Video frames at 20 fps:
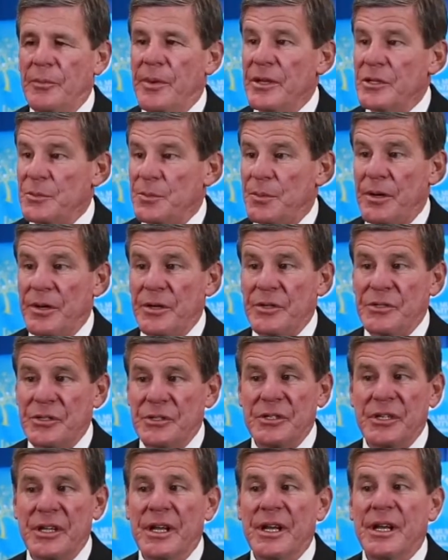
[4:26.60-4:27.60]
The best part is
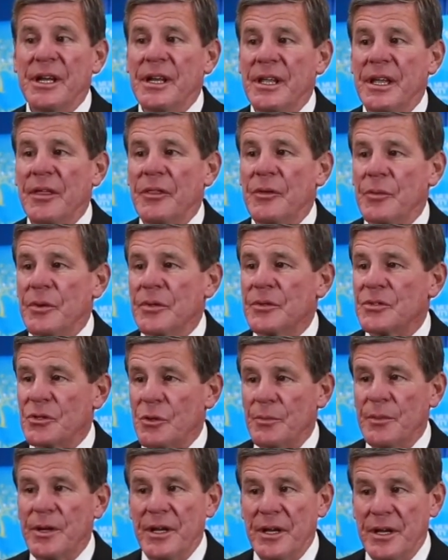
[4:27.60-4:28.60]
just getting together with
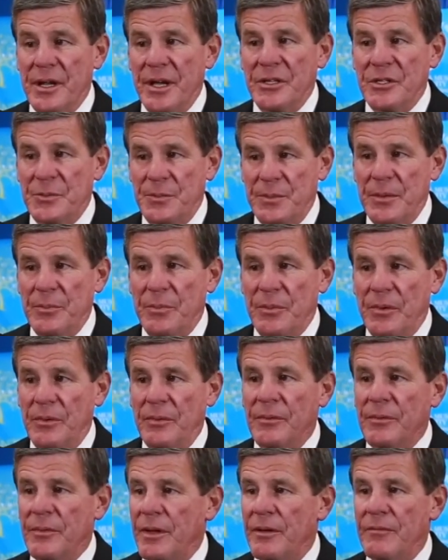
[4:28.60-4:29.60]
so many nice
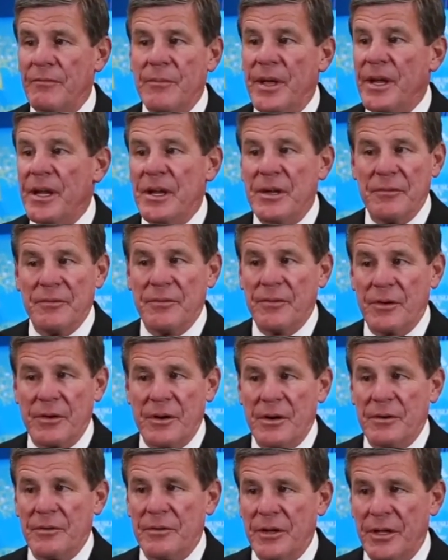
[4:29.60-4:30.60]
people of many different
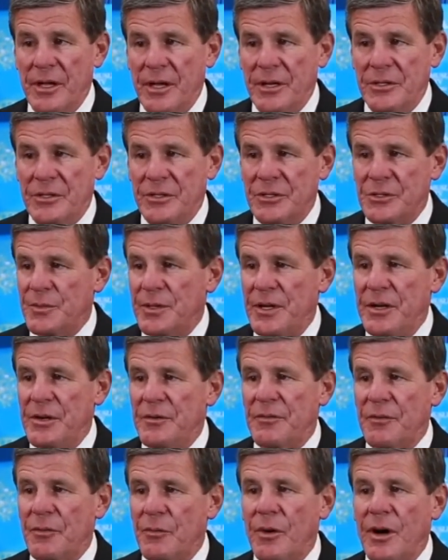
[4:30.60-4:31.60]
congregations, many
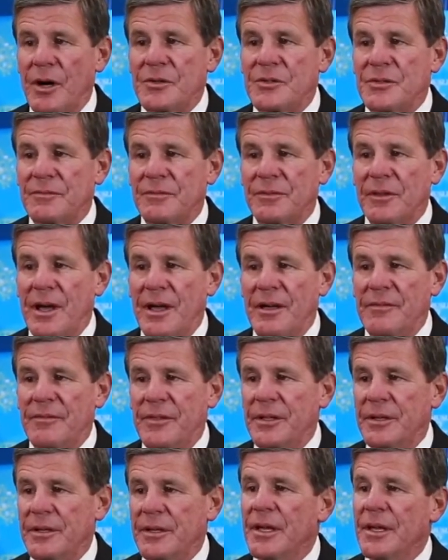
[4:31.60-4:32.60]
different walks of
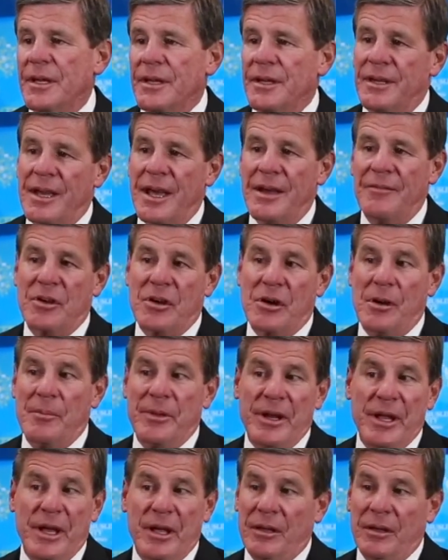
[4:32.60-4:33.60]
life that have a
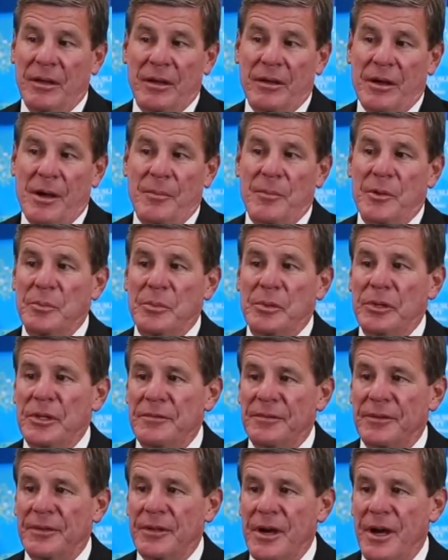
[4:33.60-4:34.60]
common
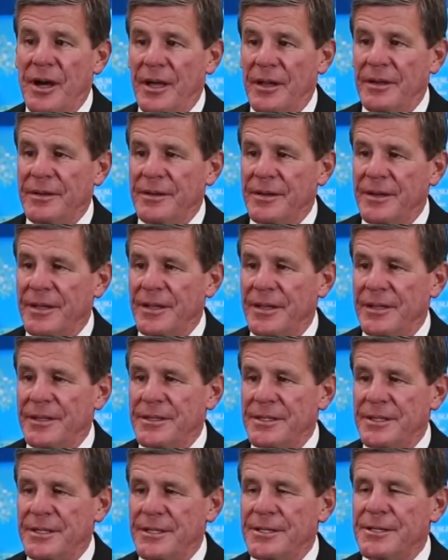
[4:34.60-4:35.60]
belief in God,
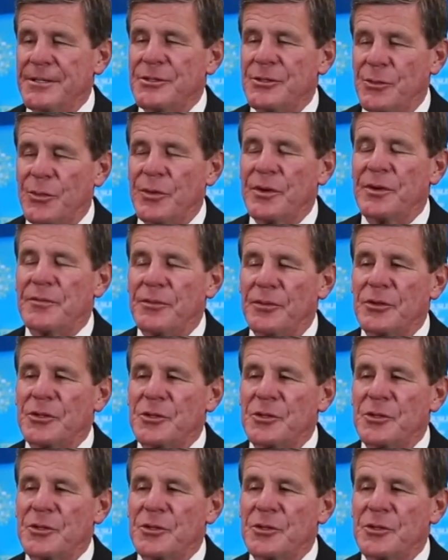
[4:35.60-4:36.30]
and it's a wonderful